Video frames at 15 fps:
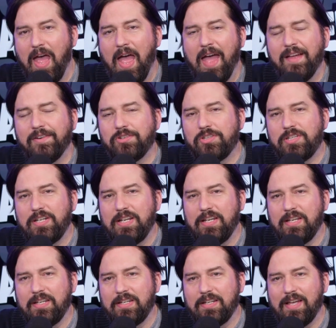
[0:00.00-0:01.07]

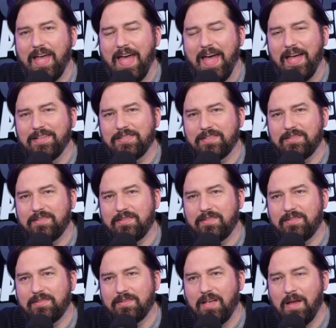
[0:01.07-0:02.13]
She
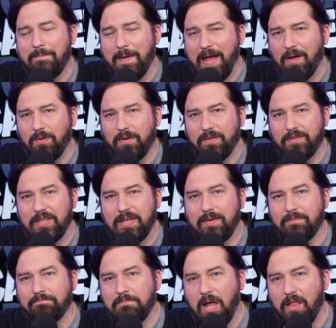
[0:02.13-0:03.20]
asks about the
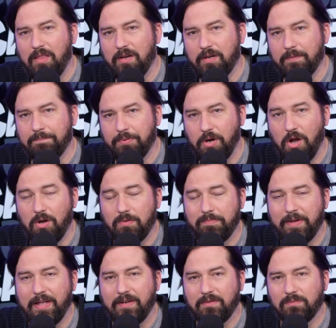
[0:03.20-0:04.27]
Mueller probe,
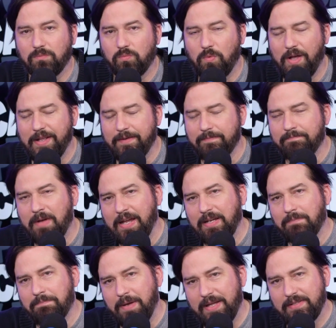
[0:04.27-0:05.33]
and what
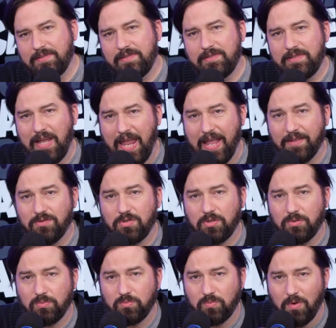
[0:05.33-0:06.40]
Mike Pence's
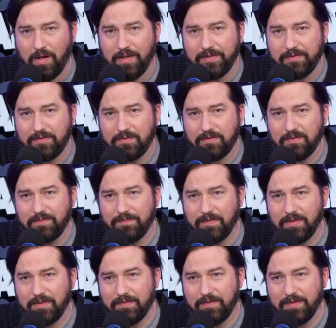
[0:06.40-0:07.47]
answer was
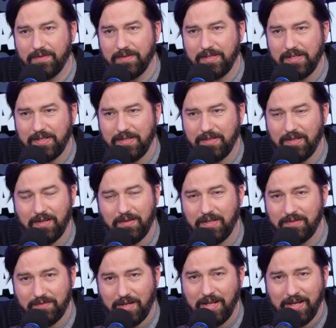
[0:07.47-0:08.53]

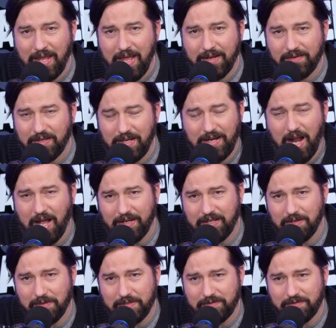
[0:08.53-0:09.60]
is, again,
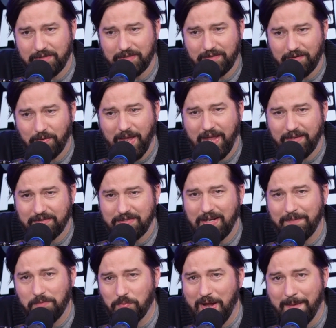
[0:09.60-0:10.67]
innocuous. Like, okay, it's
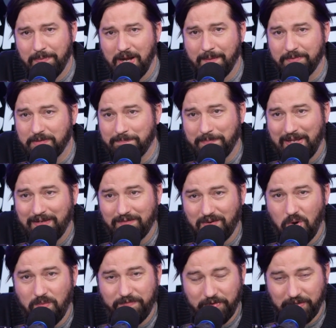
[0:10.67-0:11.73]
time to wrap it up. It's been
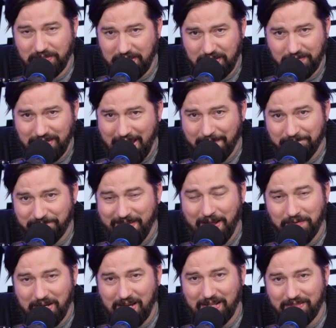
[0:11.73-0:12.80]
over a year. You haven't
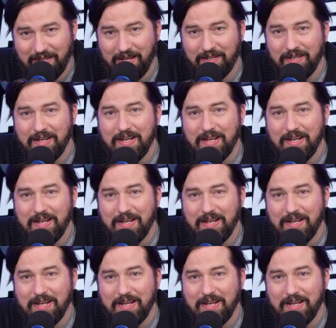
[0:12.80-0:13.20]
found anything.